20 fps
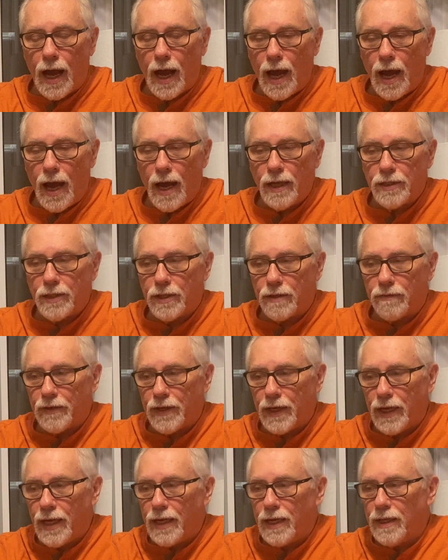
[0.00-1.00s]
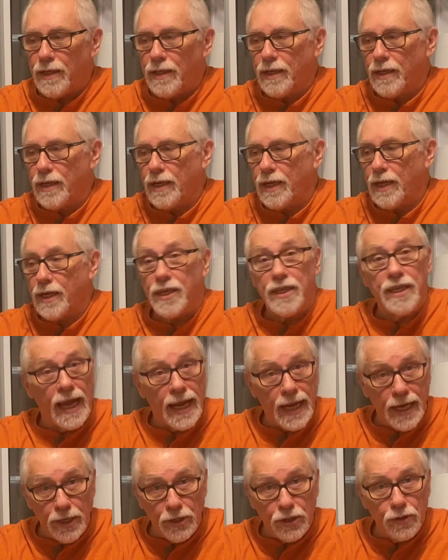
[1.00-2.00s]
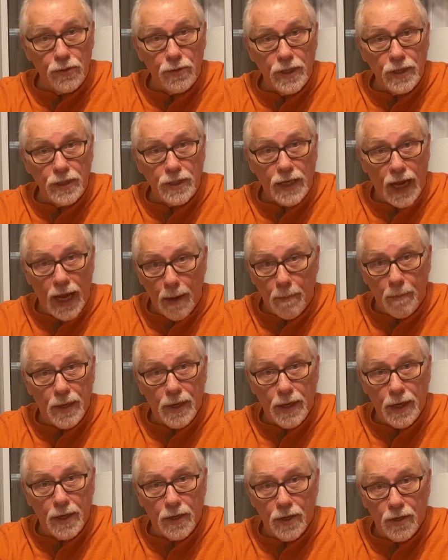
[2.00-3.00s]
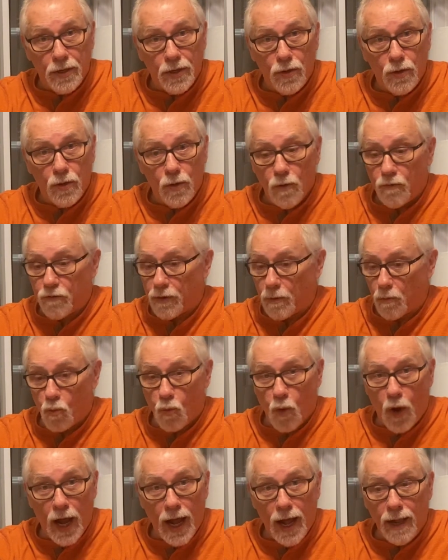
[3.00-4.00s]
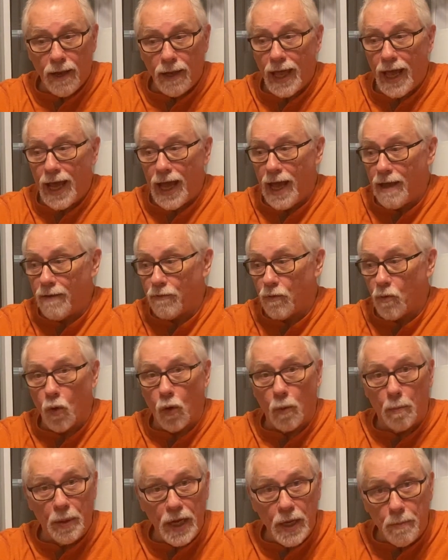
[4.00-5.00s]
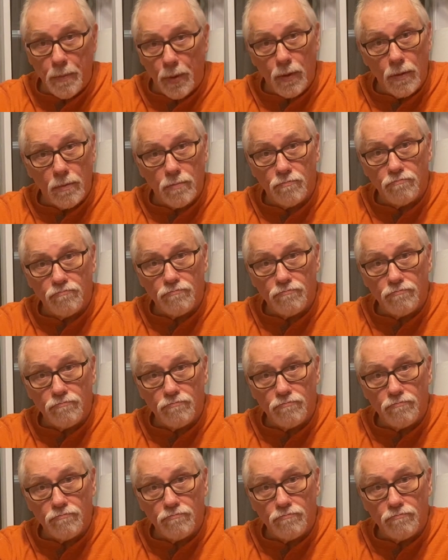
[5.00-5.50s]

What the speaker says: odds of anything dangerous happening to you from wildlife or people